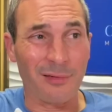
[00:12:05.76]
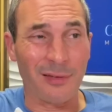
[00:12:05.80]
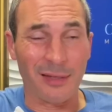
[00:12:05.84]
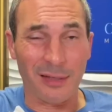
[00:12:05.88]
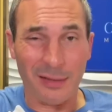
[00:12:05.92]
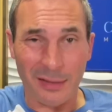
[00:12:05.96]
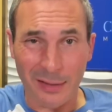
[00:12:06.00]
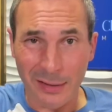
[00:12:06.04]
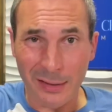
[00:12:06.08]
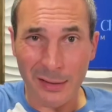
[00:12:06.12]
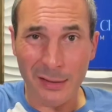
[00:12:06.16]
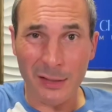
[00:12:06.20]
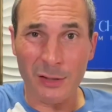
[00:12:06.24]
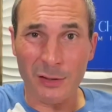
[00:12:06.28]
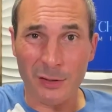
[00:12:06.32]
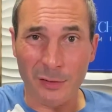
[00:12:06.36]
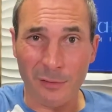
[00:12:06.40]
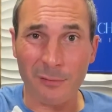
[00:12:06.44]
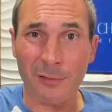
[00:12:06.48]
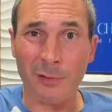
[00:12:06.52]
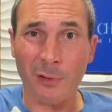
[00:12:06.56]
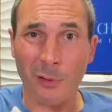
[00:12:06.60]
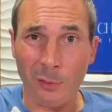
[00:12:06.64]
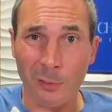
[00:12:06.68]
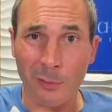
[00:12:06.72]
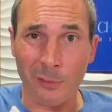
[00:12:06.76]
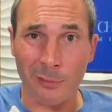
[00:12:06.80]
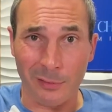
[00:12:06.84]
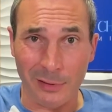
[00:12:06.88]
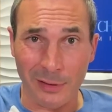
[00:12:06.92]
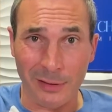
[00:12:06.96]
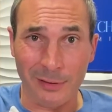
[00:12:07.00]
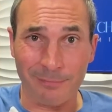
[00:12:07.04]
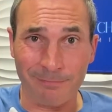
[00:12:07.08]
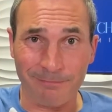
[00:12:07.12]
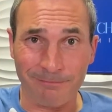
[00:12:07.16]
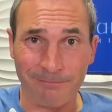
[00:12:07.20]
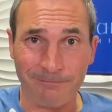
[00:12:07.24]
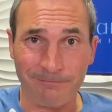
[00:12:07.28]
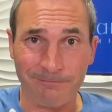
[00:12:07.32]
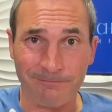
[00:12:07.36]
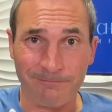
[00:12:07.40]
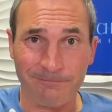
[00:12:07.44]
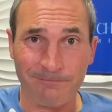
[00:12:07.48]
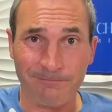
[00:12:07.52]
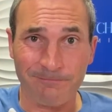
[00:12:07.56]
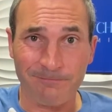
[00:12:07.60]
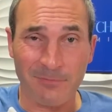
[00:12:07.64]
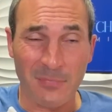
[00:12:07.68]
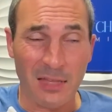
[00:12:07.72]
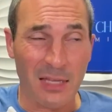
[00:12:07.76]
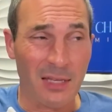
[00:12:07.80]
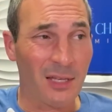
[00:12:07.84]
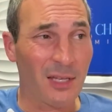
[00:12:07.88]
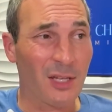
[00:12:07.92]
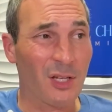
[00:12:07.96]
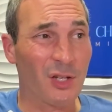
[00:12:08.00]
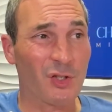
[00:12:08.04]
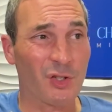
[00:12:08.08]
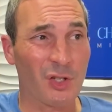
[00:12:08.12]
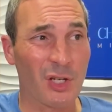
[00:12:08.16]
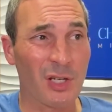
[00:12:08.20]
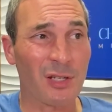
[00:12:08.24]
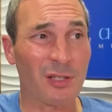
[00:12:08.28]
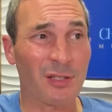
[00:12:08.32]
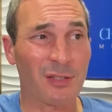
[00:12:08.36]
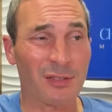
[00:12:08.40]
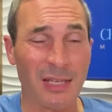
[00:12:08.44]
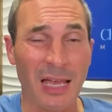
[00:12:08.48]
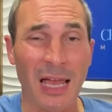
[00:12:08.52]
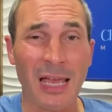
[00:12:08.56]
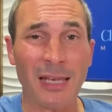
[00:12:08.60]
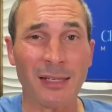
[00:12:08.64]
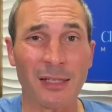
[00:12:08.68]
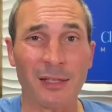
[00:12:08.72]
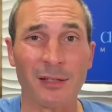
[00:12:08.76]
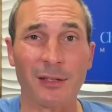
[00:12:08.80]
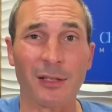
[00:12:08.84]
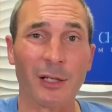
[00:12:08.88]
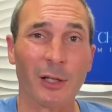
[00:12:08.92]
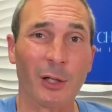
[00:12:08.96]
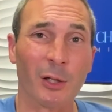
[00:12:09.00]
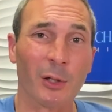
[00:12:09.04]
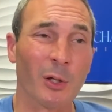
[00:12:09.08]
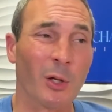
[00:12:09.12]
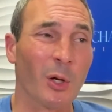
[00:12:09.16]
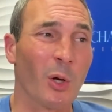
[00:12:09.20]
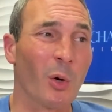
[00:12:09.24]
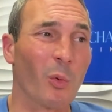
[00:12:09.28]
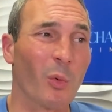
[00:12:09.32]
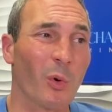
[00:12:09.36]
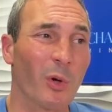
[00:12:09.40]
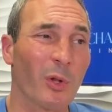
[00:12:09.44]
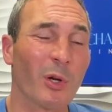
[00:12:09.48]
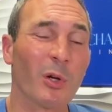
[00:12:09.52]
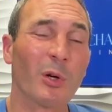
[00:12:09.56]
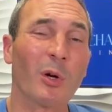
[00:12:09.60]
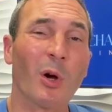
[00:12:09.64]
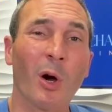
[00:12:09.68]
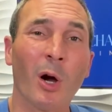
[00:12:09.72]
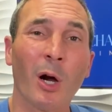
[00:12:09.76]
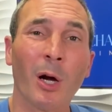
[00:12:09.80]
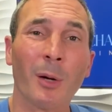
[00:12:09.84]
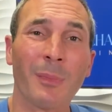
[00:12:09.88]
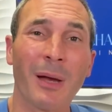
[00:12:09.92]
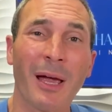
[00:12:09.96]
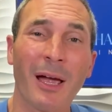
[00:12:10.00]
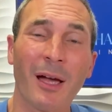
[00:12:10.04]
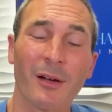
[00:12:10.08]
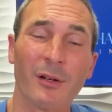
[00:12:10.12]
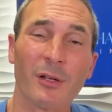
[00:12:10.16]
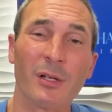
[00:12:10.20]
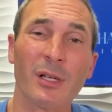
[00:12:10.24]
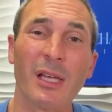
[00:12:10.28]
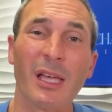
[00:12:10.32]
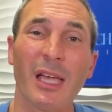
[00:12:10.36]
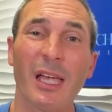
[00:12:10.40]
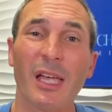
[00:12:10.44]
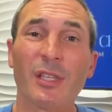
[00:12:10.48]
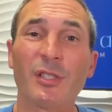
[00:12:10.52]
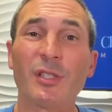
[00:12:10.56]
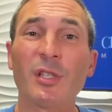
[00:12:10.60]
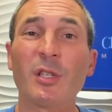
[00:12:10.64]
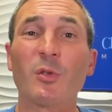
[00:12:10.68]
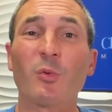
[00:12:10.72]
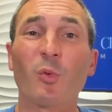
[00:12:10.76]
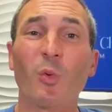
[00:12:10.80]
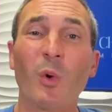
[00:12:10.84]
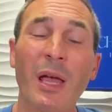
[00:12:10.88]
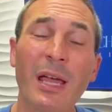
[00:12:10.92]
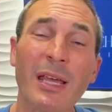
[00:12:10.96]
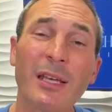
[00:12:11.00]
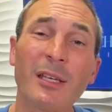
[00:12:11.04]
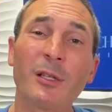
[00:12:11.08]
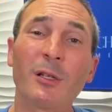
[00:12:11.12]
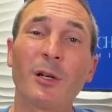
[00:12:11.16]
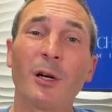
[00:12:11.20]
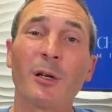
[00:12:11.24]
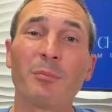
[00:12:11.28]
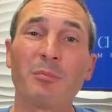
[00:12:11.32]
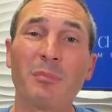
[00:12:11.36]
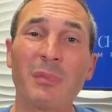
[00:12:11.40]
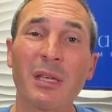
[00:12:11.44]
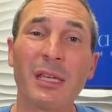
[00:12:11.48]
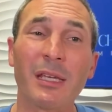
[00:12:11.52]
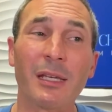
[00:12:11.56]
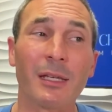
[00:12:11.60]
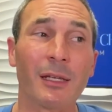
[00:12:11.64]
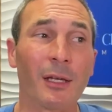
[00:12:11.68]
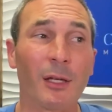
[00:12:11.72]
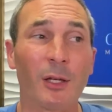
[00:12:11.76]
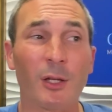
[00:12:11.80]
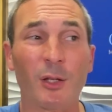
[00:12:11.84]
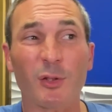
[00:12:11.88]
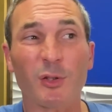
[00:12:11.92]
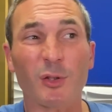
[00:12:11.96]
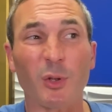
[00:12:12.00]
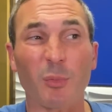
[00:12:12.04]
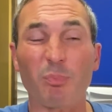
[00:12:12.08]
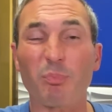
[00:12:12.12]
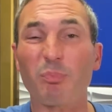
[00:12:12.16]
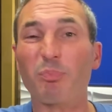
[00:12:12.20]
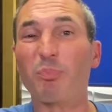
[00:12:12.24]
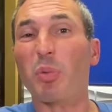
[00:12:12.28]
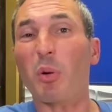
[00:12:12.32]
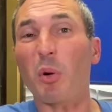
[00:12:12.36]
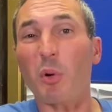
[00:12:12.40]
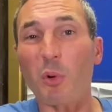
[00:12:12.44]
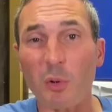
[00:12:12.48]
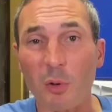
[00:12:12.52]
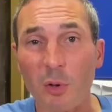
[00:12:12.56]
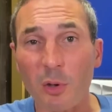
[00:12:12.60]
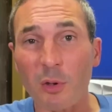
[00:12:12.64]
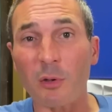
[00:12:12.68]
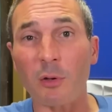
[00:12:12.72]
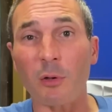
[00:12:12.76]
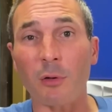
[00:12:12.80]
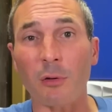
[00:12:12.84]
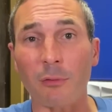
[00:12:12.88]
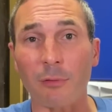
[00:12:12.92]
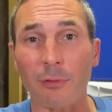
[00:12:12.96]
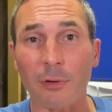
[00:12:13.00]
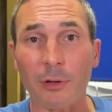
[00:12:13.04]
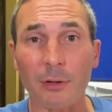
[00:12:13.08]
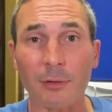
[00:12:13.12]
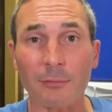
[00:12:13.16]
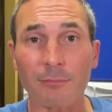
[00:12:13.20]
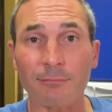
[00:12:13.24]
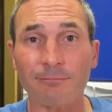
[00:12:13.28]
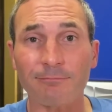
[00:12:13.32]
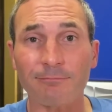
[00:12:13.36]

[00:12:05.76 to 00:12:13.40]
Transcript: the edge of glory. She's standing there with her arm out and she's waiting on me to pull her over.